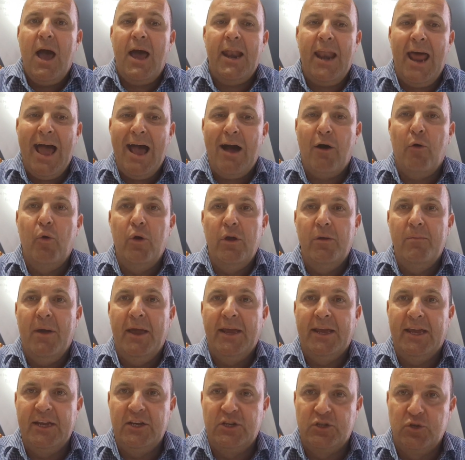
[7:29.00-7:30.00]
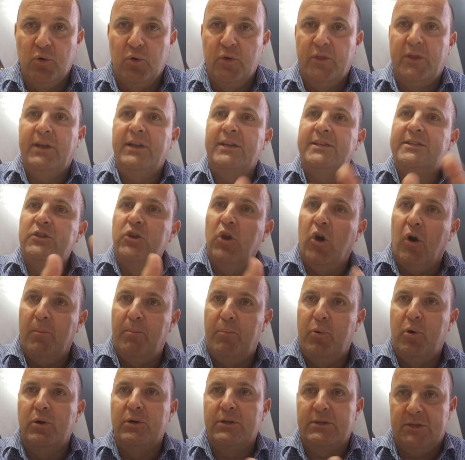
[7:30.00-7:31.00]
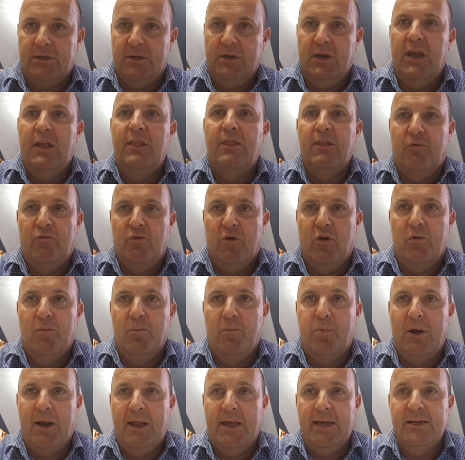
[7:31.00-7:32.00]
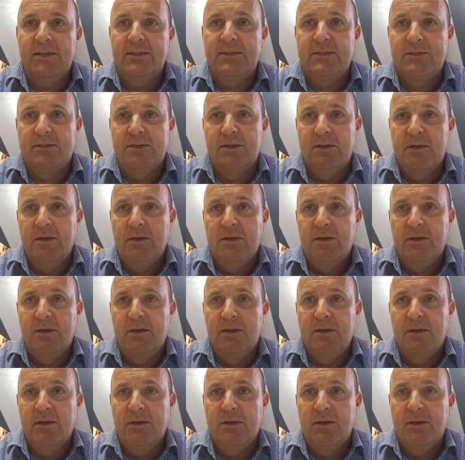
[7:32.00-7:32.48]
and how are we making sure that it's not put in the wrong place.